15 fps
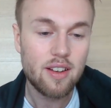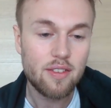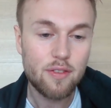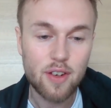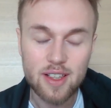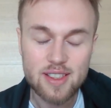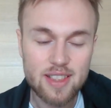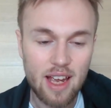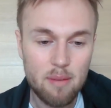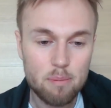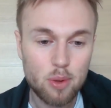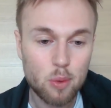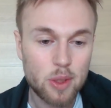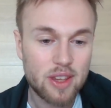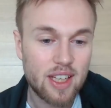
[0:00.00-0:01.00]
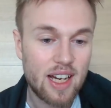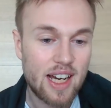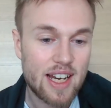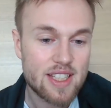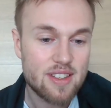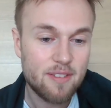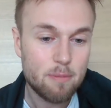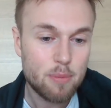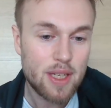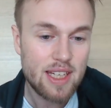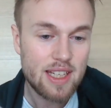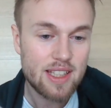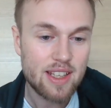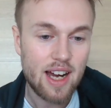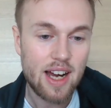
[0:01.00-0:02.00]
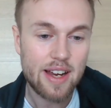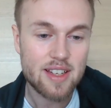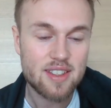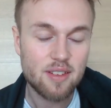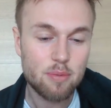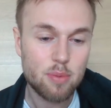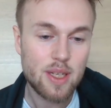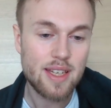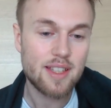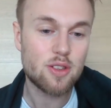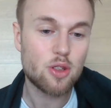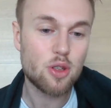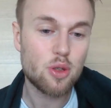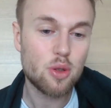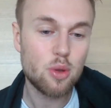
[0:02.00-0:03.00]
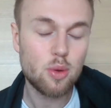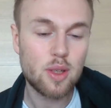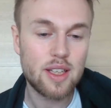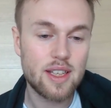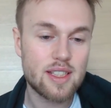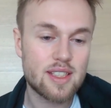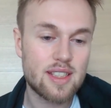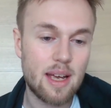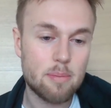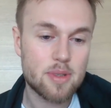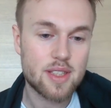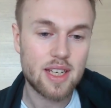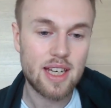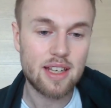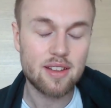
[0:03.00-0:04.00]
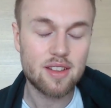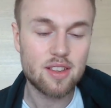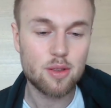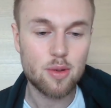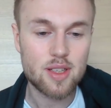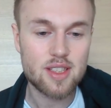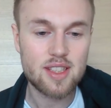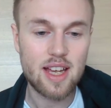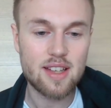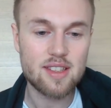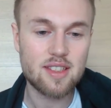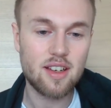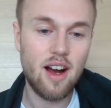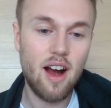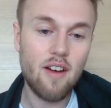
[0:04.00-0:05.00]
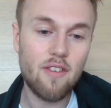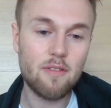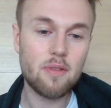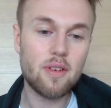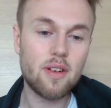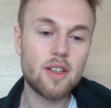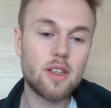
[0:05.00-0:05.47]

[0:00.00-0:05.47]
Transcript: for example, with the ISFP truly steps into a sense of